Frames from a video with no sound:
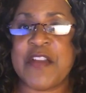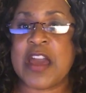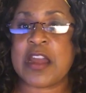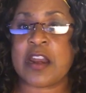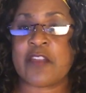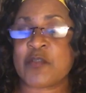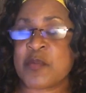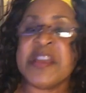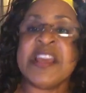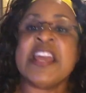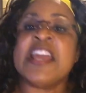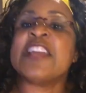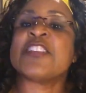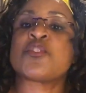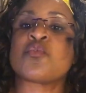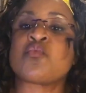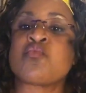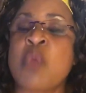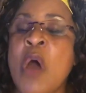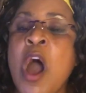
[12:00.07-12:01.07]
of him. It's
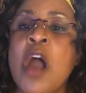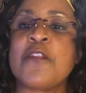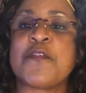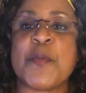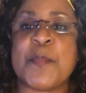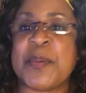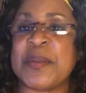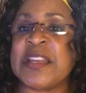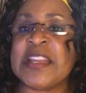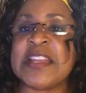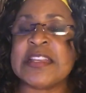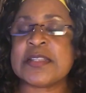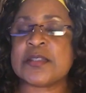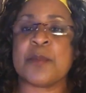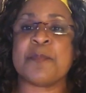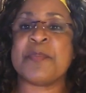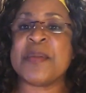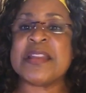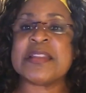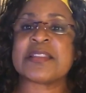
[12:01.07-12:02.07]
wrong for police to
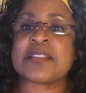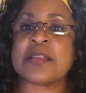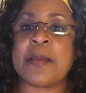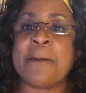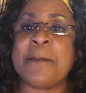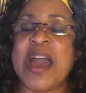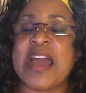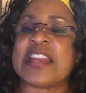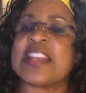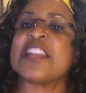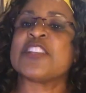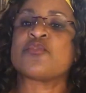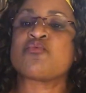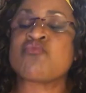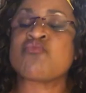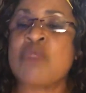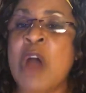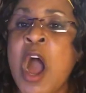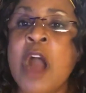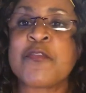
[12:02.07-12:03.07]
beat somebody. It's
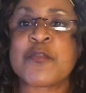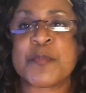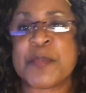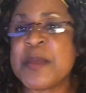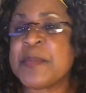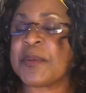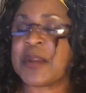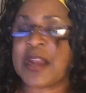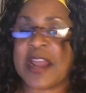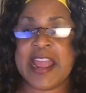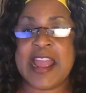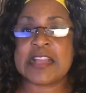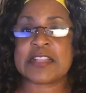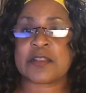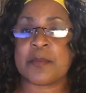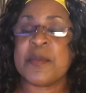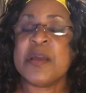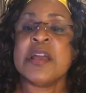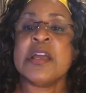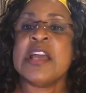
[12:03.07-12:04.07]
wrong for people to hang
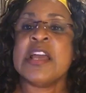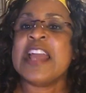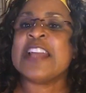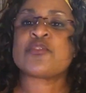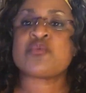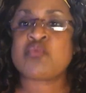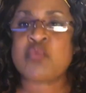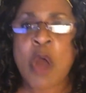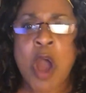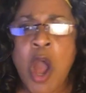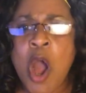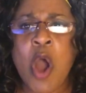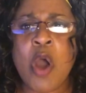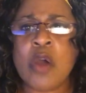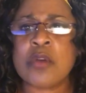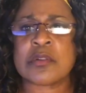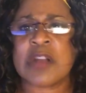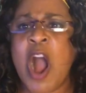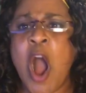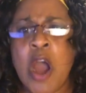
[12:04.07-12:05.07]
some. It's
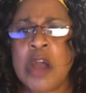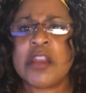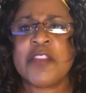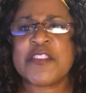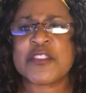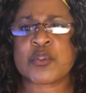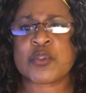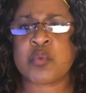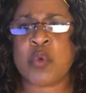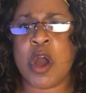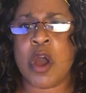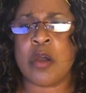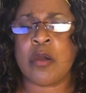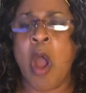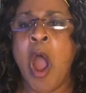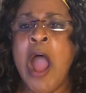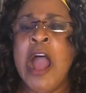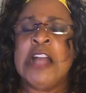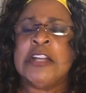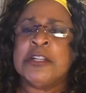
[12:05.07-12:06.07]
wrong. All of it's wrong.
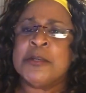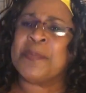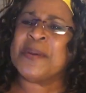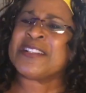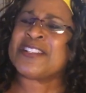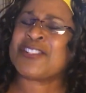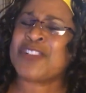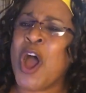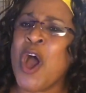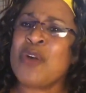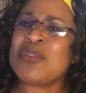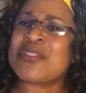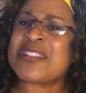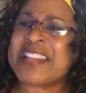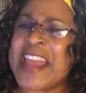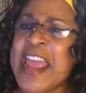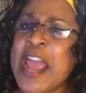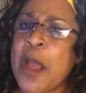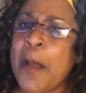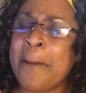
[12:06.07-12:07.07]
But don't
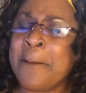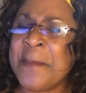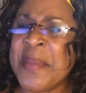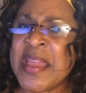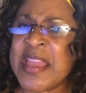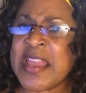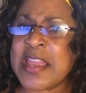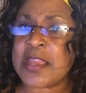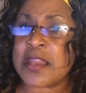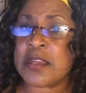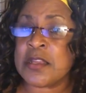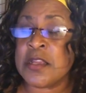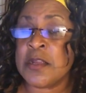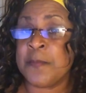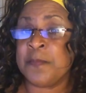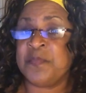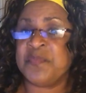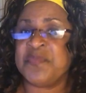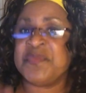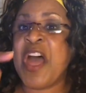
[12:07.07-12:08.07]
tell me
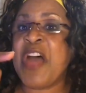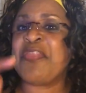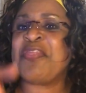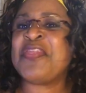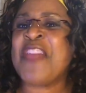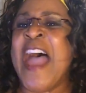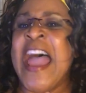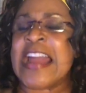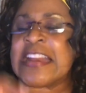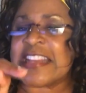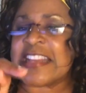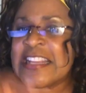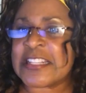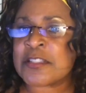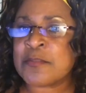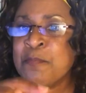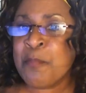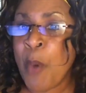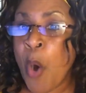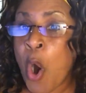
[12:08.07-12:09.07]
that is
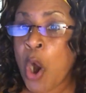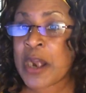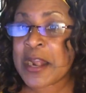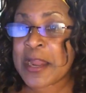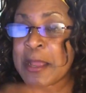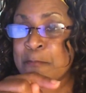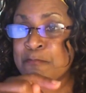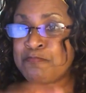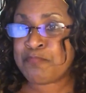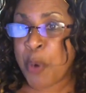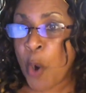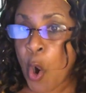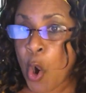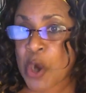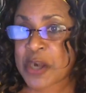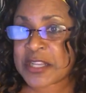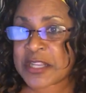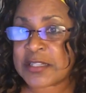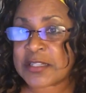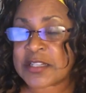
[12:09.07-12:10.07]
more
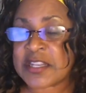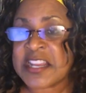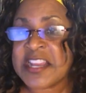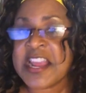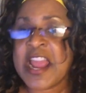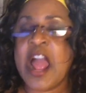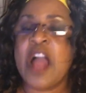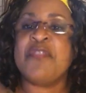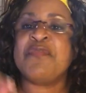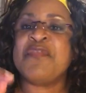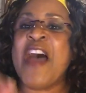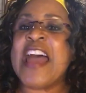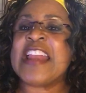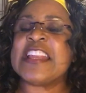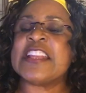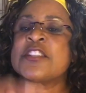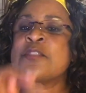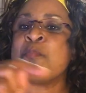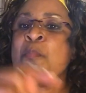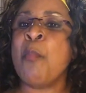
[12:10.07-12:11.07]
important and that
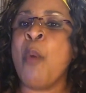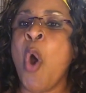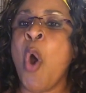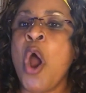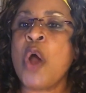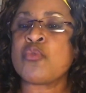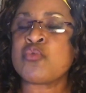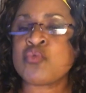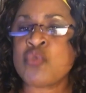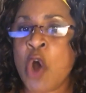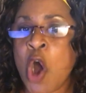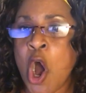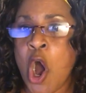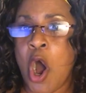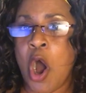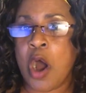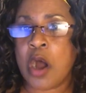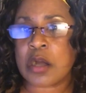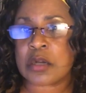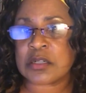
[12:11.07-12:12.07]
is more
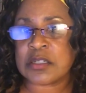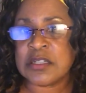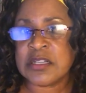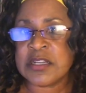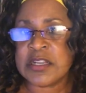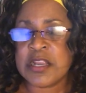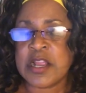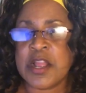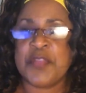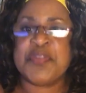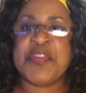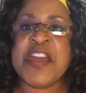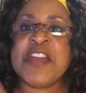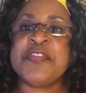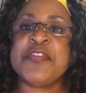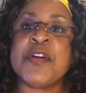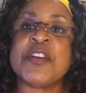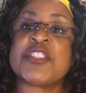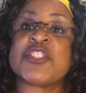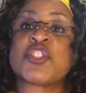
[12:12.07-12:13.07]
wrong
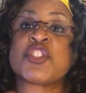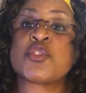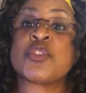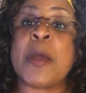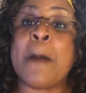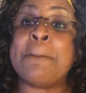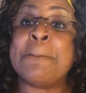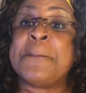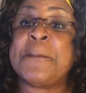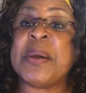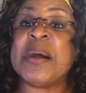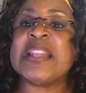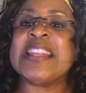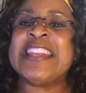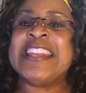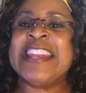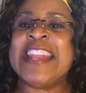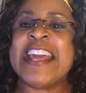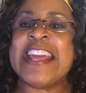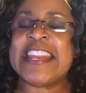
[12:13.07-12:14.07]
than the
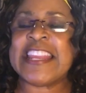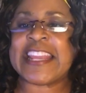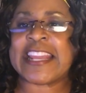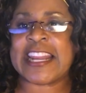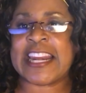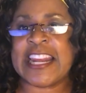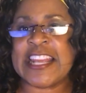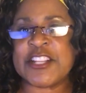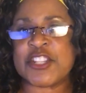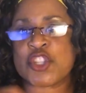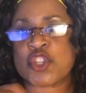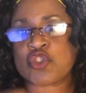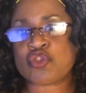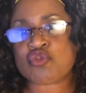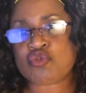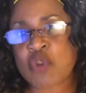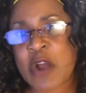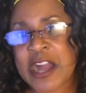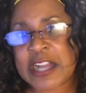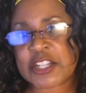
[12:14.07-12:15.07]
politically
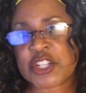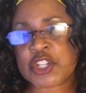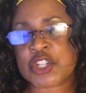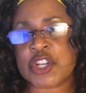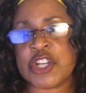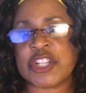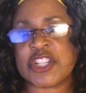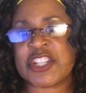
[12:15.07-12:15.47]
structured